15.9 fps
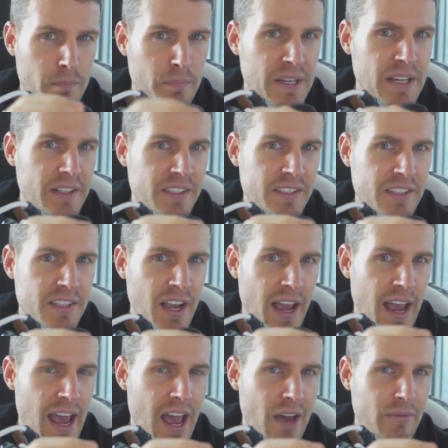beats
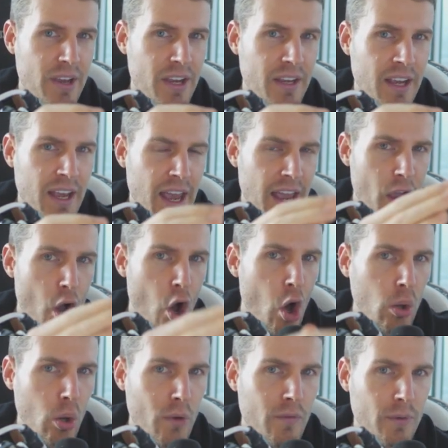having a
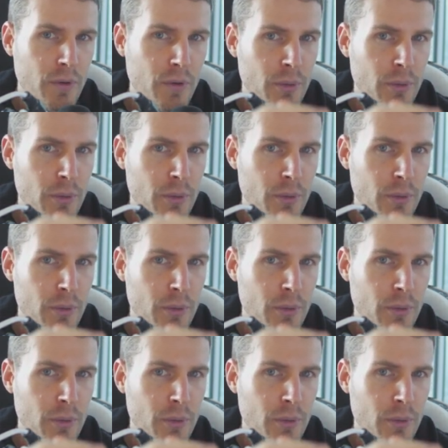all over